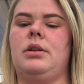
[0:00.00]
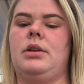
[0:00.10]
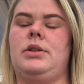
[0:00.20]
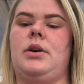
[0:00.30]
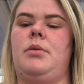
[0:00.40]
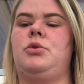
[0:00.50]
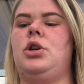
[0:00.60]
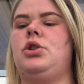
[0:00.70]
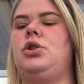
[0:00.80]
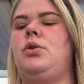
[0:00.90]
So I'm
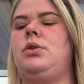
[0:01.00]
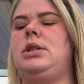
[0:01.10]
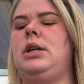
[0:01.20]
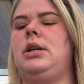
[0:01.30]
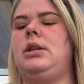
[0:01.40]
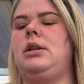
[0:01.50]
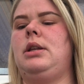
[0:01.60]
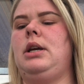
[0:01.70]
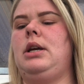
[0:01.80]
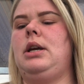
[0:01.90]
just using
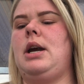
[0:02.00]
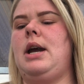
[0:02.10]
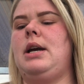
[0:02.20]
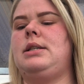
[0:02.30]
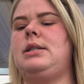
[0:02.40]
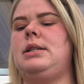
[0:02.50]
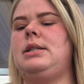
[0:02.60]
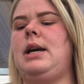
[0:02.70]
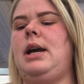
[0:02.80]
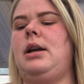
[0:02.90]
the
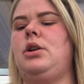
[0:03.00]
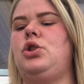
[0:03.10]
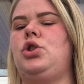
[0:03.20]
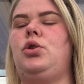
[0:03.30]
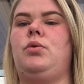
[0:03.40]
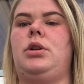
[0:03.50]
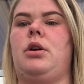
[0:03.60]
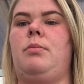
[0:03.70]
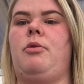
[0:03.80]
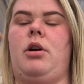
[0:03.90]
S10
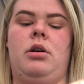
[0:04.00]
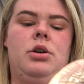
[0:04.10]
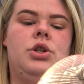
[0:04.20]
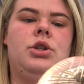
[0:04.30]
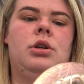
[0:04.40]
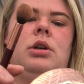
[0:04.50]
Studio brush